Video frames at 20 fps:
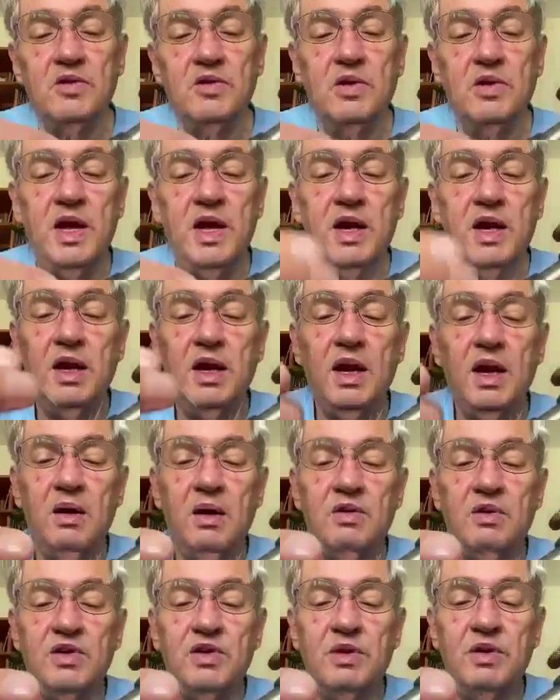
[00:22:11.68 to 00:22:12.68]
So that
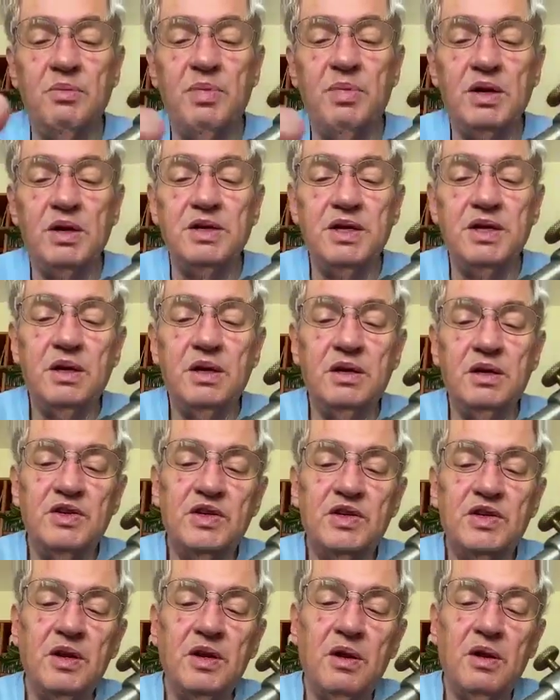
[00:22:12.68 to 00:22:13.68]
allows the bucktail to
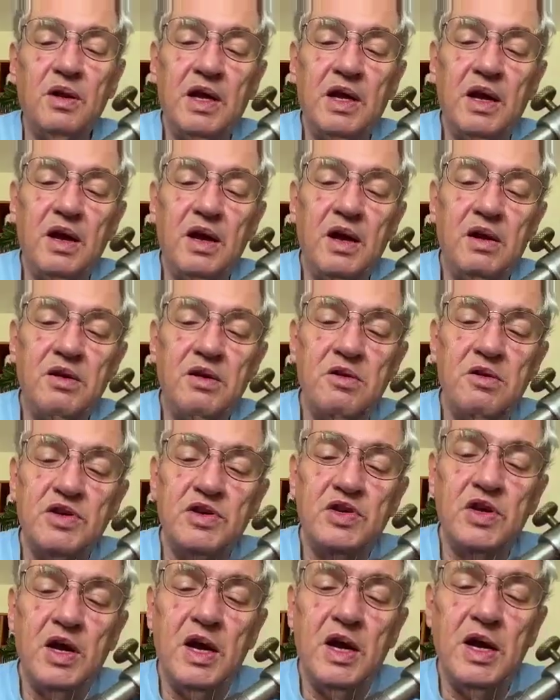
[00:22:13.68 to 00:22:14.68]
sit on the
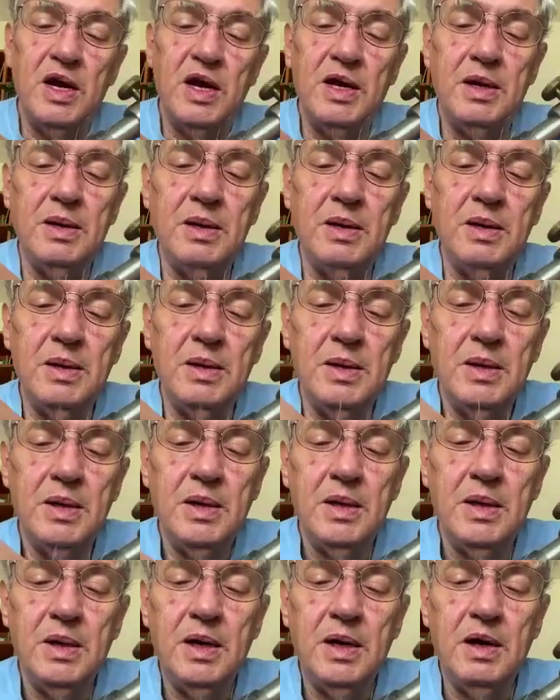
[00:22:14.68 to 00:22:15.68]
underside
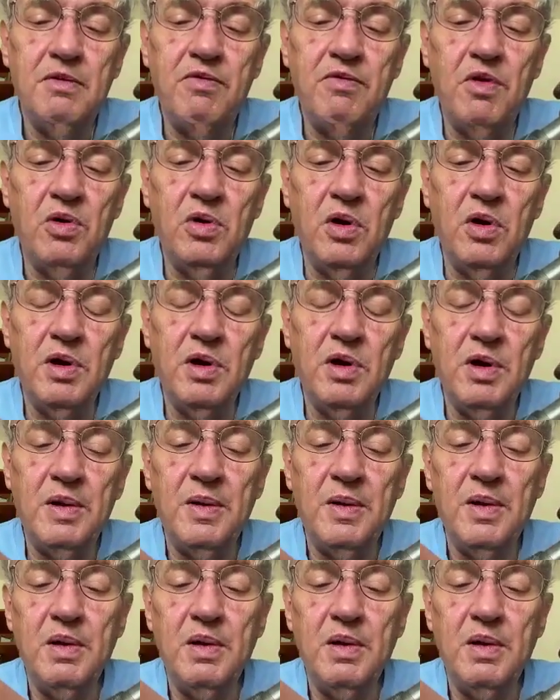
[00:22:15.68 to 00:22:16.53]
of the hook.